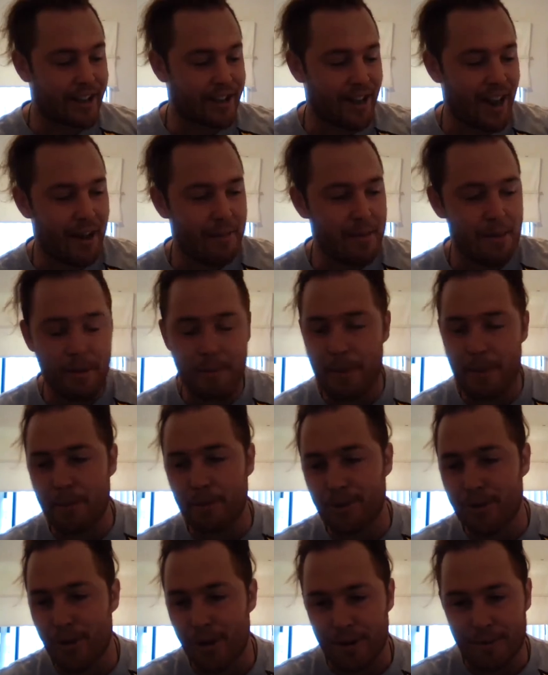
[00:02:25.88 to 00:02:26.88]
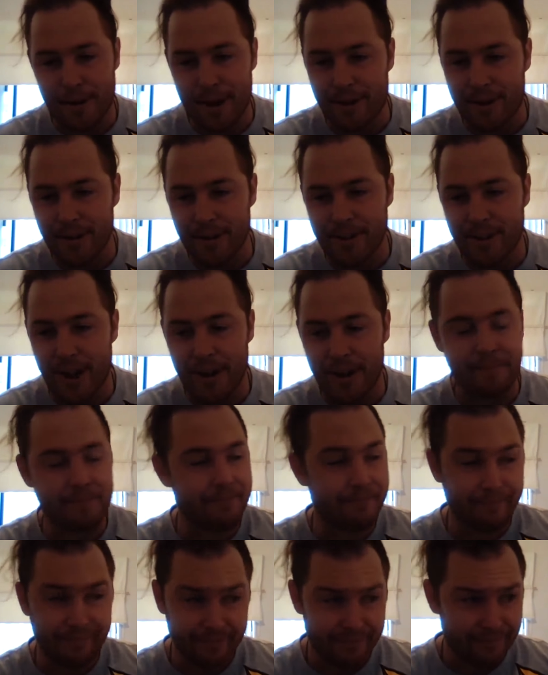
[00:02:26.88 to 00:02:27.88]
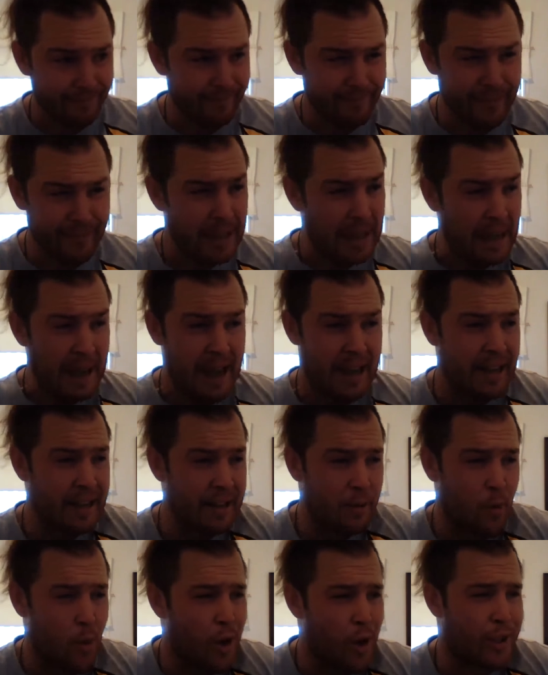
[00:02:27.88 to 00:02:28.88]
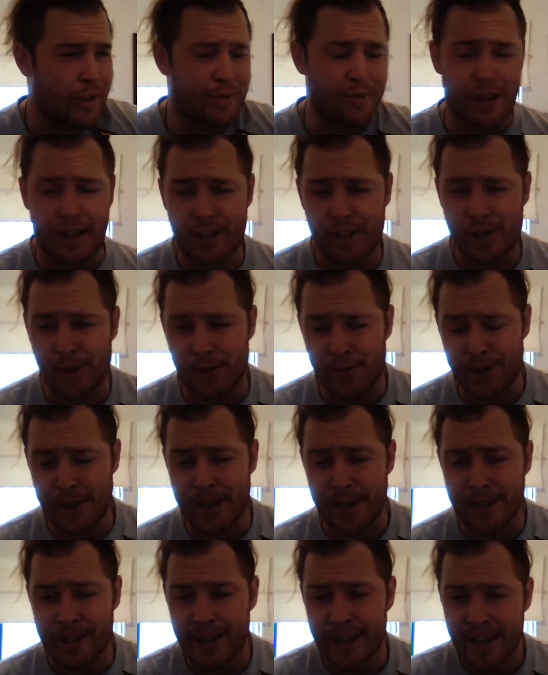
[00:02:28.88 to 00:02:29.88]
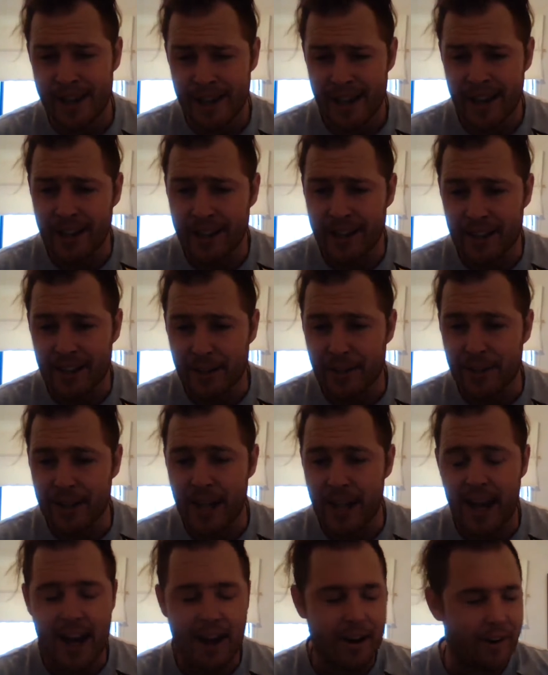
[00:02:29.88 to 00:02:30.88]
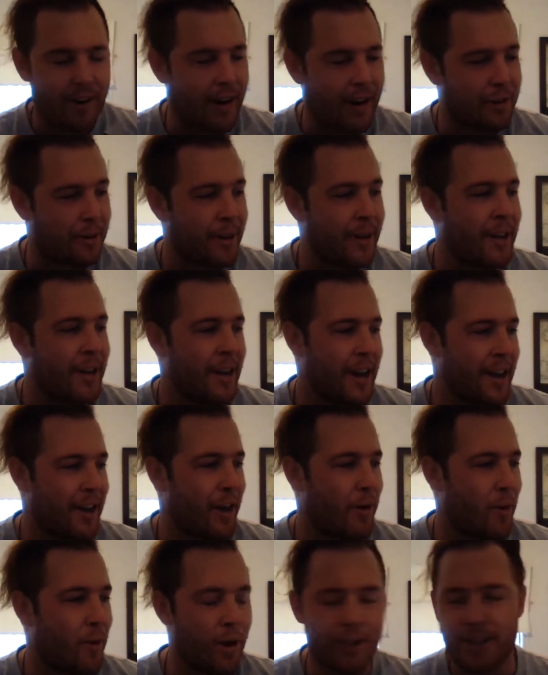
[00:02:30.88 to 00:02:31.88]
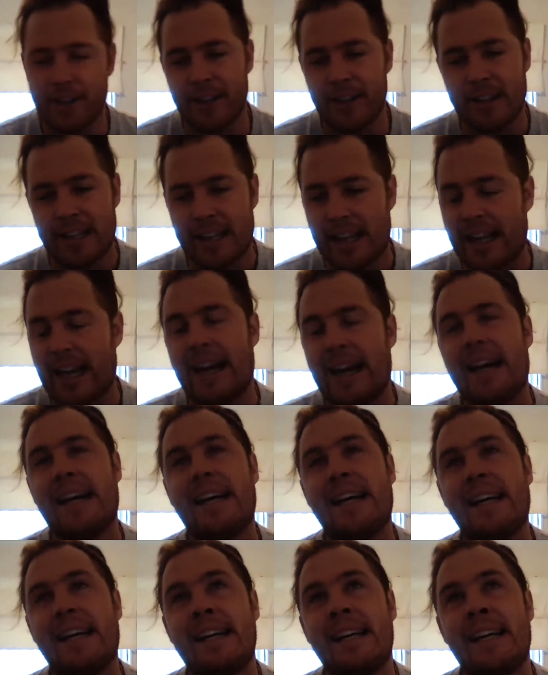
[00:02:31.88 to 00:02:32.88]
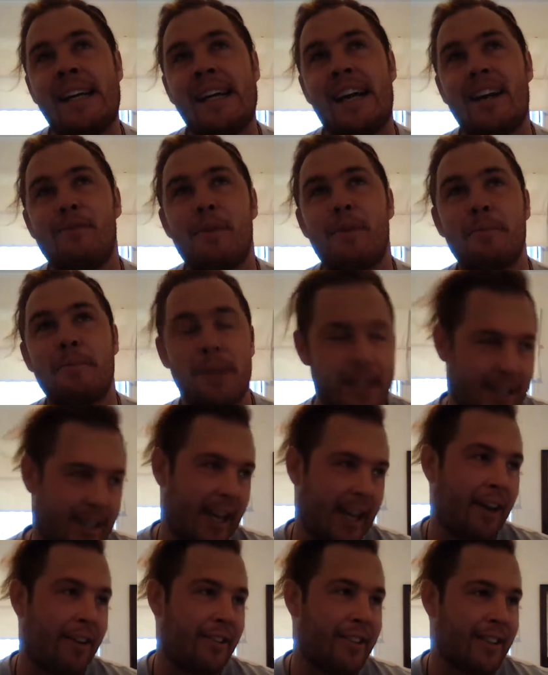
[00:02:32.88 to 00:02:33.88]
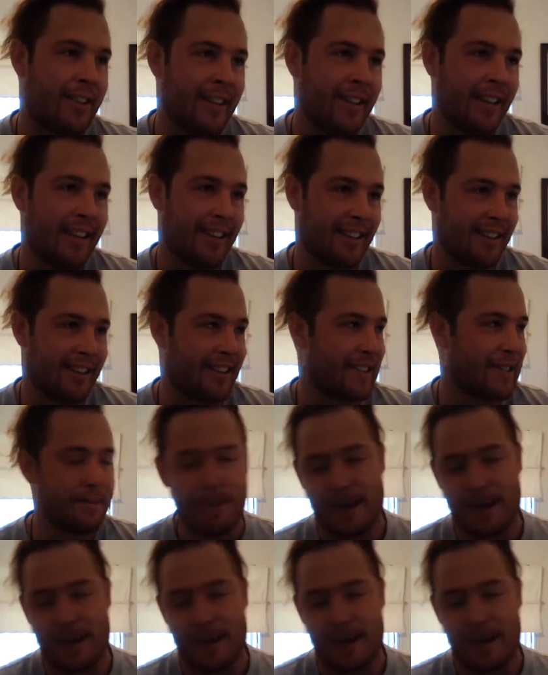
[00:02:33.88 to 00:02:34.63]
because I remember people talking about it all the time. And I didn't watch it for like 2 or 3 years. And because I was always like, I'll get around to it. And I watched it. I was like, I have been missing out. This is